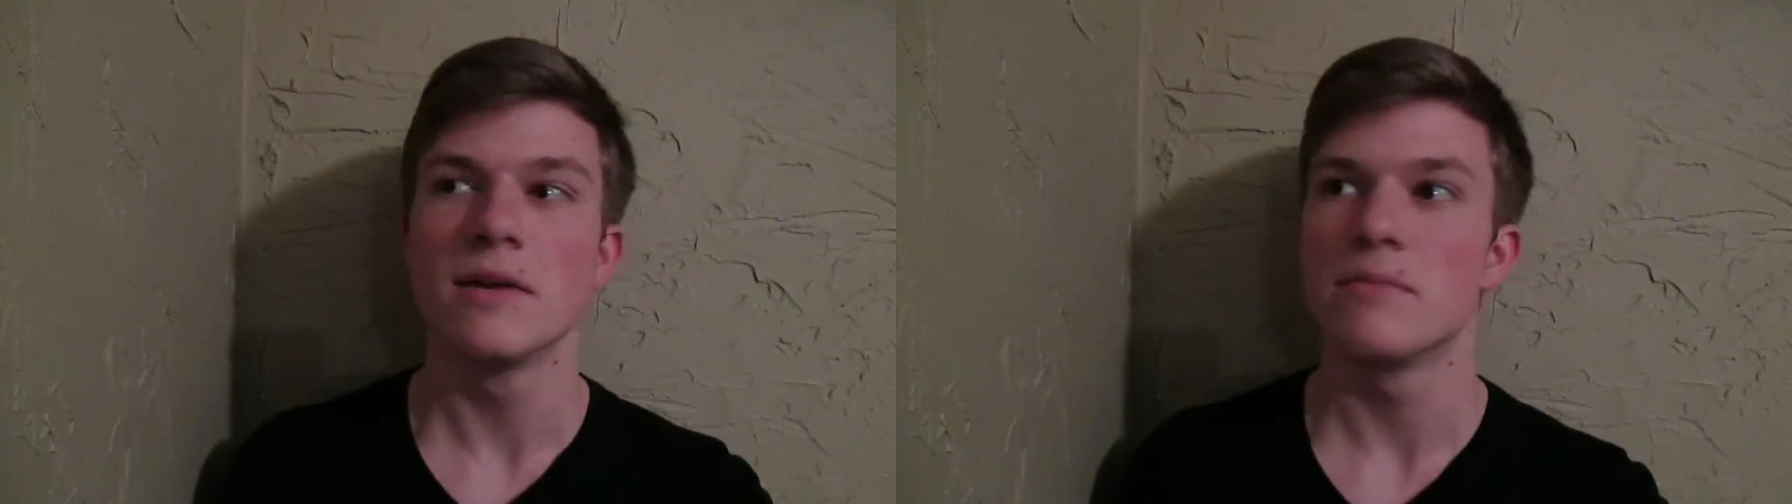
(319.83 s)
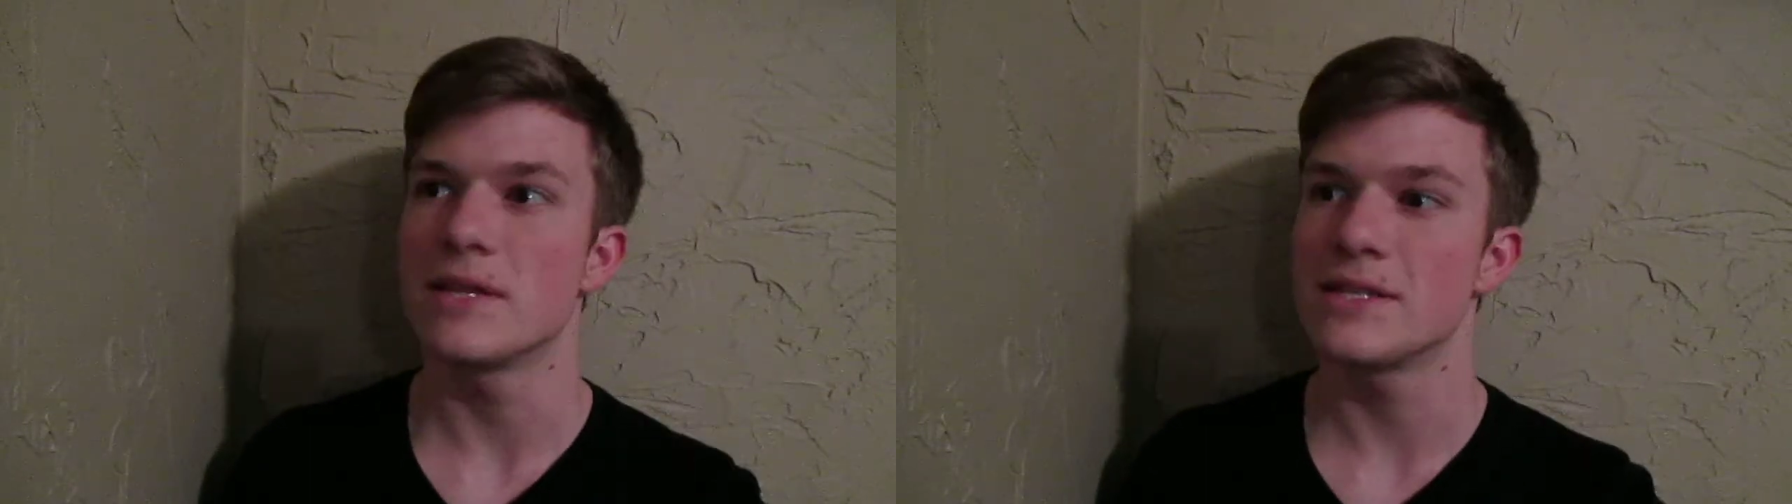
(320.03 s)

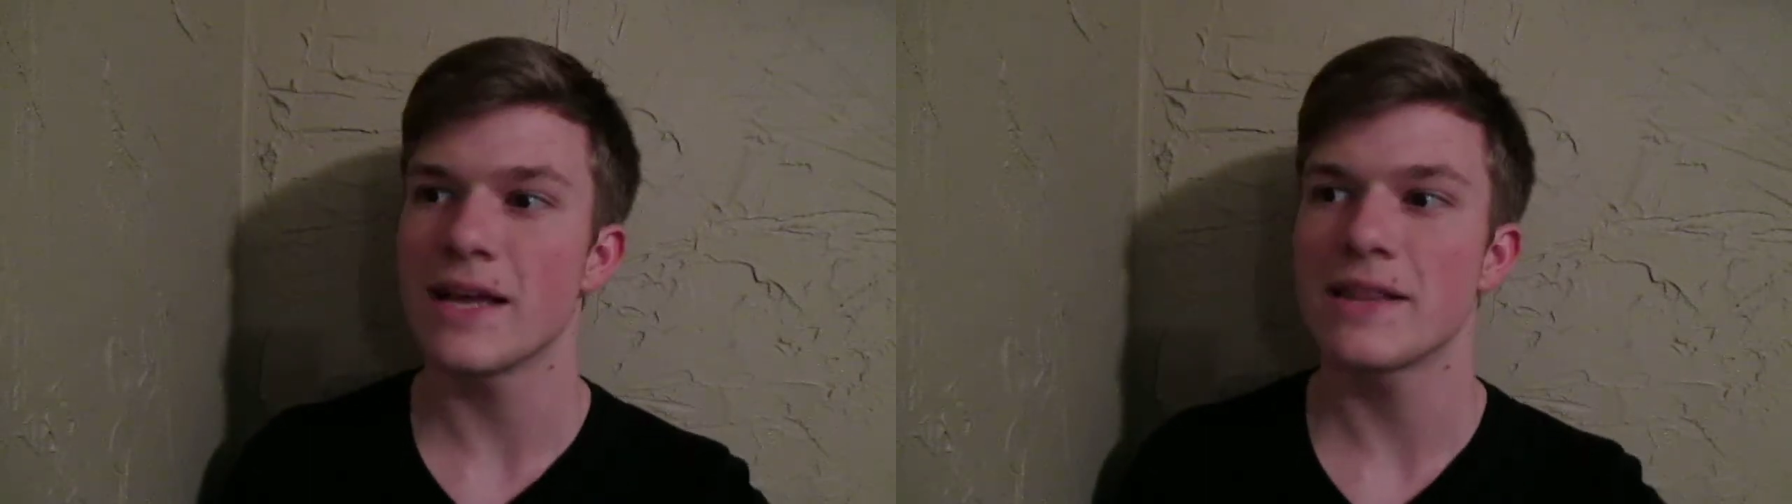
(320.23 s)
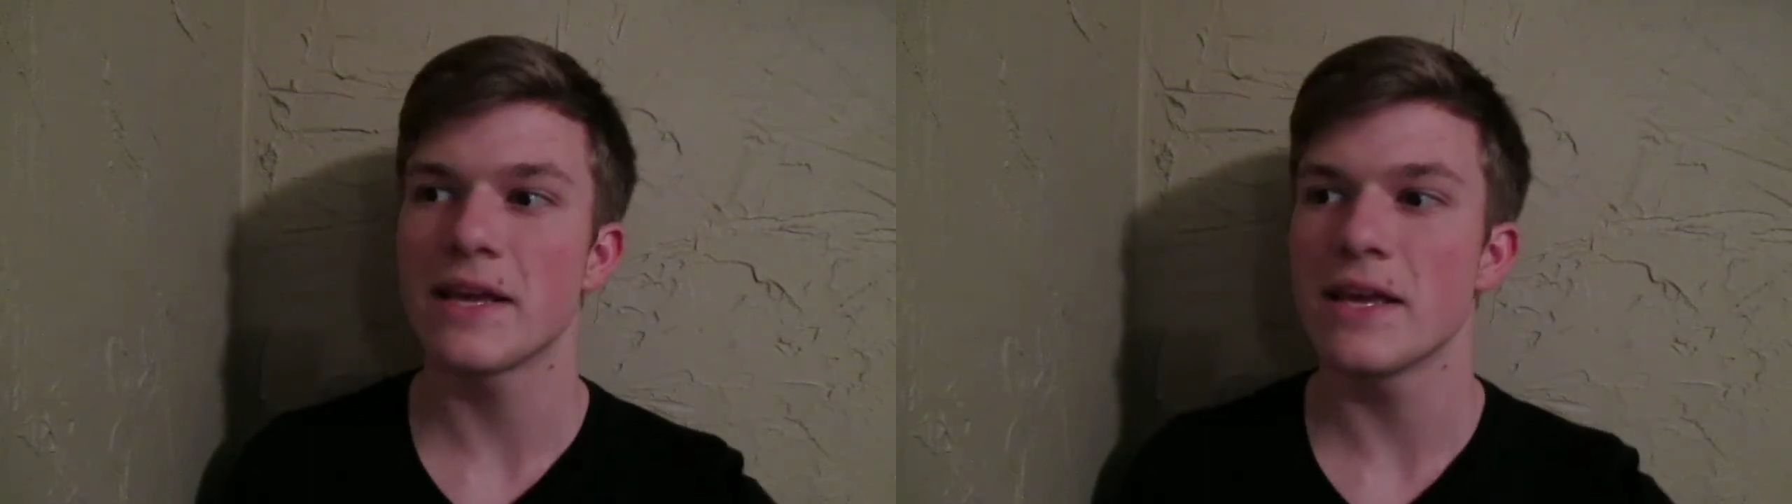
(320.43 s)
but the
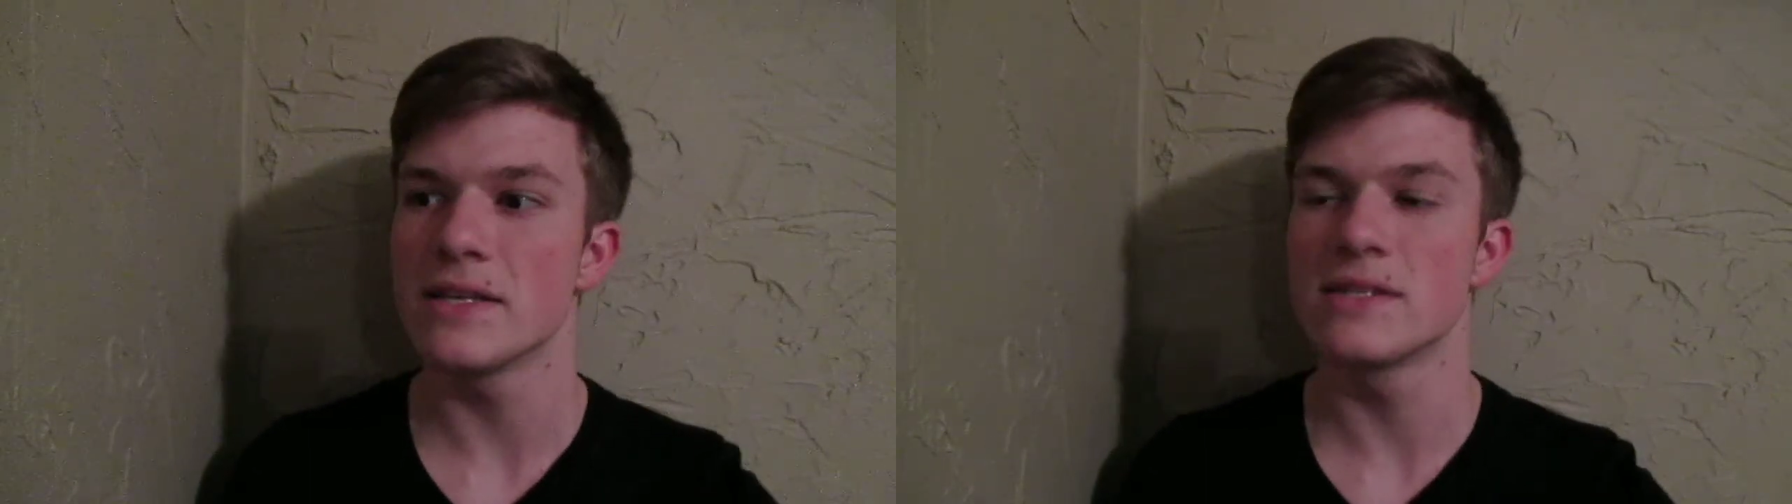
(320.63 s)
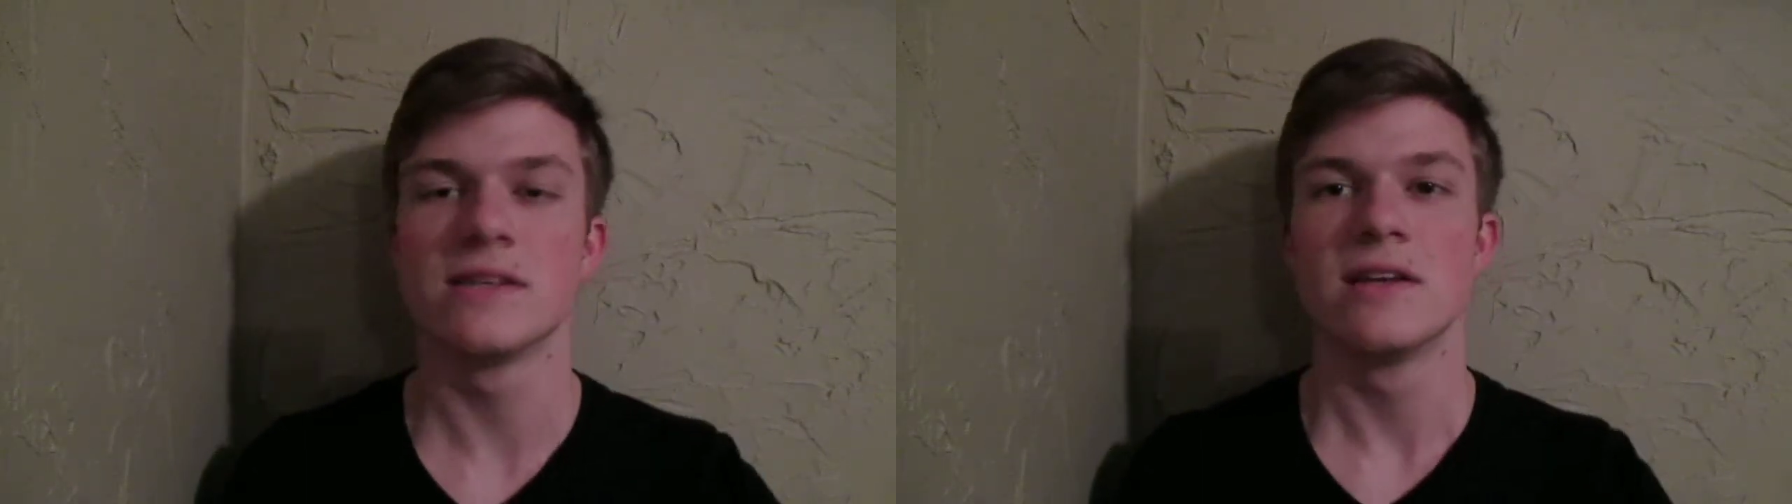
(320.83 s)
sad thing
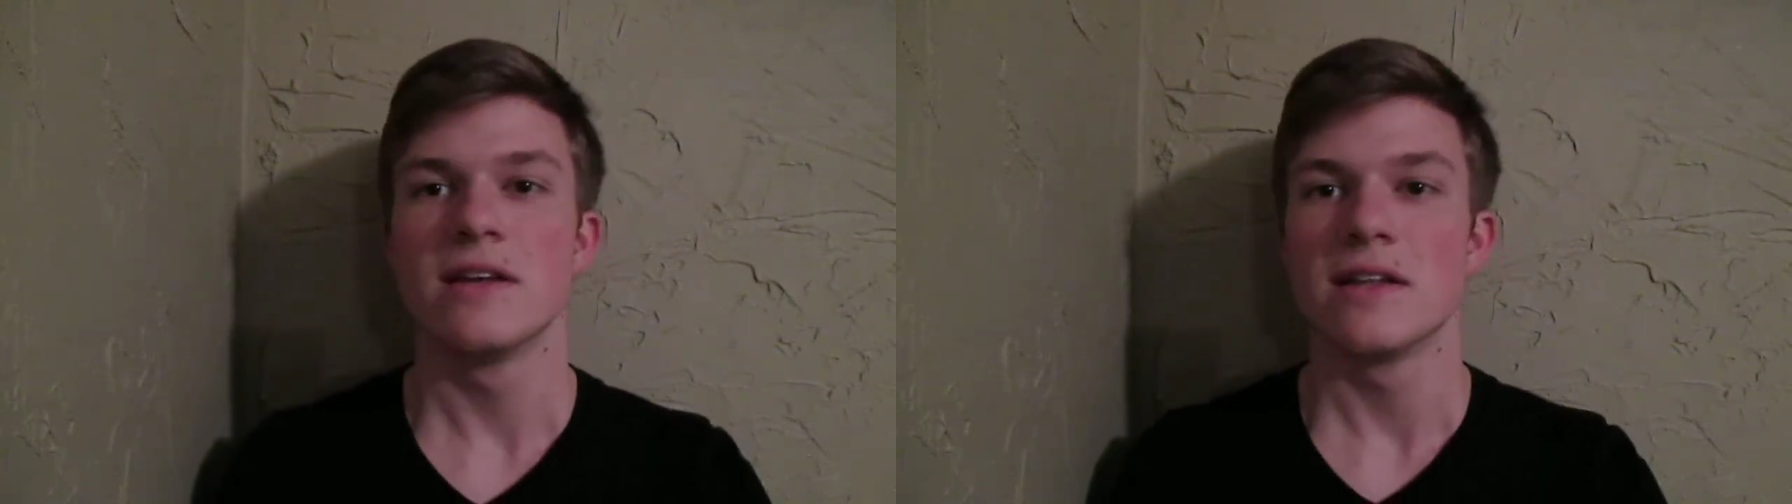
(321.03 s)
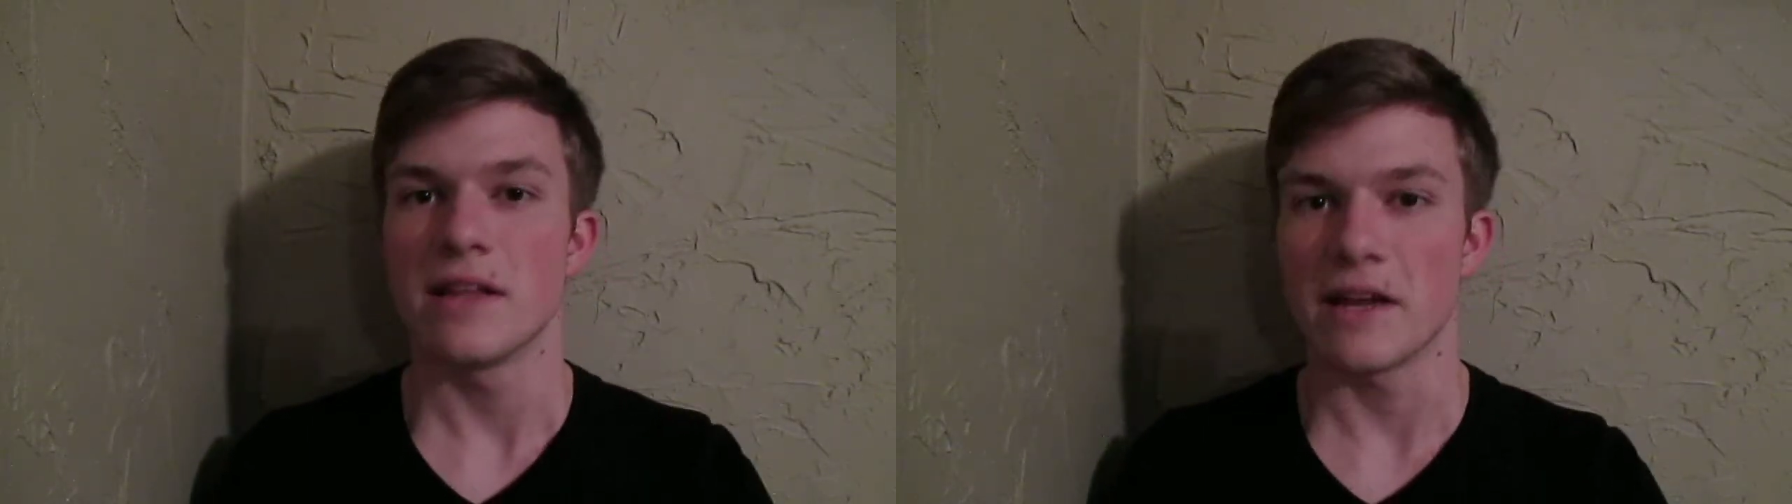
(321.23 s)
is,
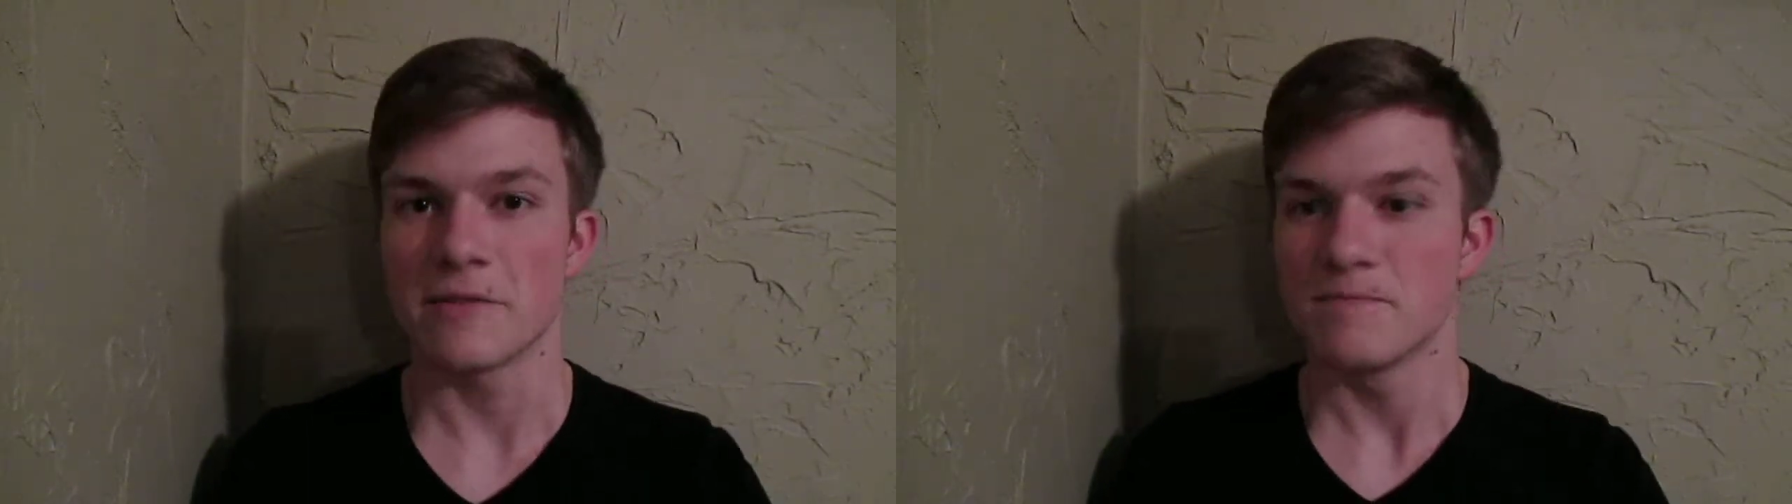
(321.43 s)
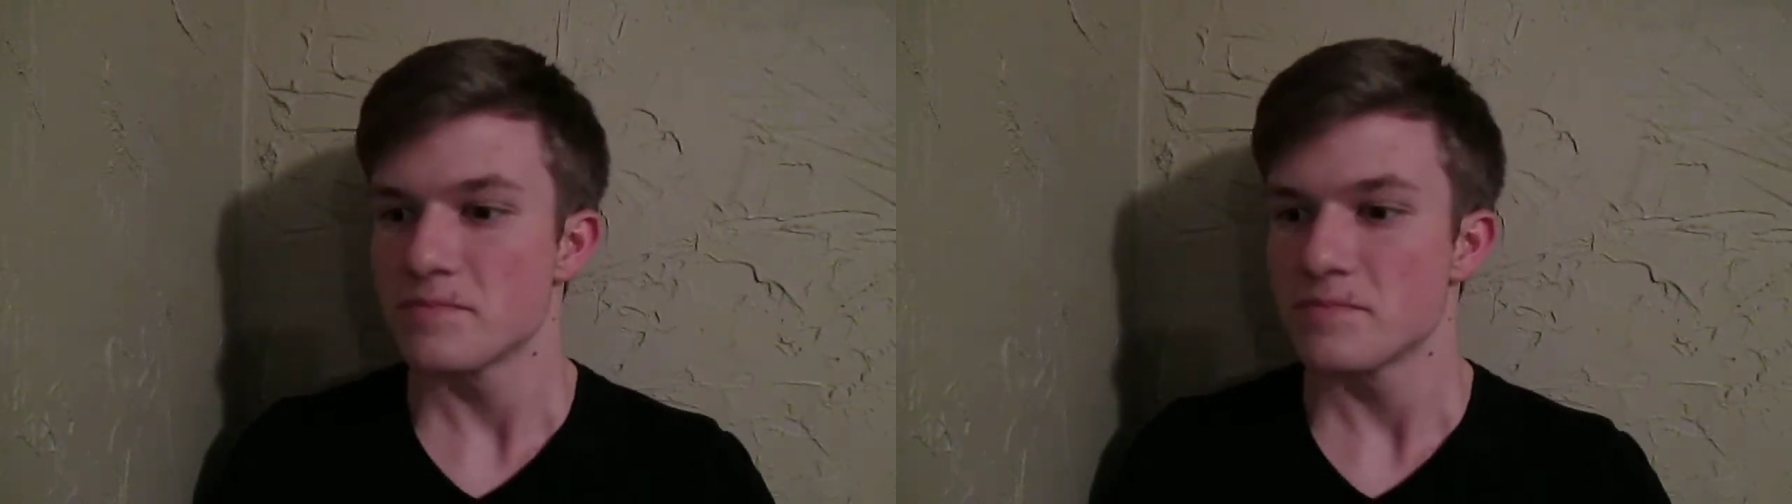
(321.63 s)
like,